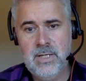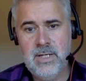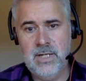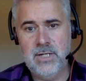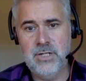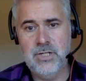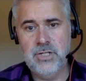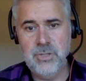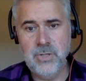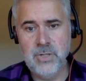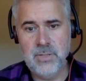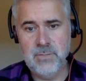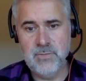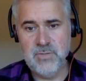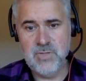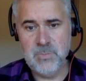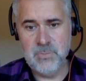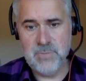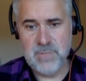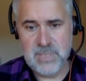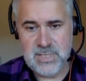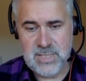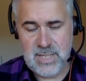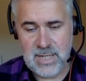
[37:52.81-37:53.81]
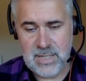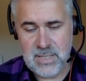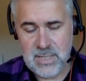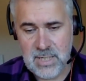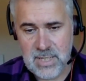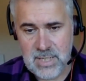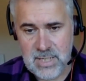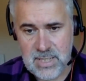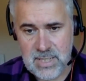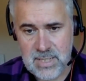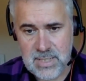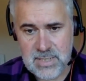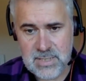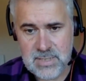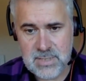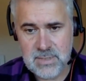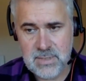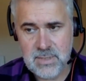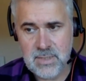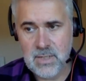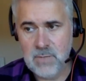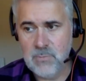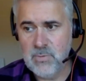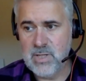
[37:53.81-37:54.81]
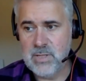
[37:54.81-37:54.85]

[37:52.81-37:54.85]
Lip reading: kind of showing them some of the techniques,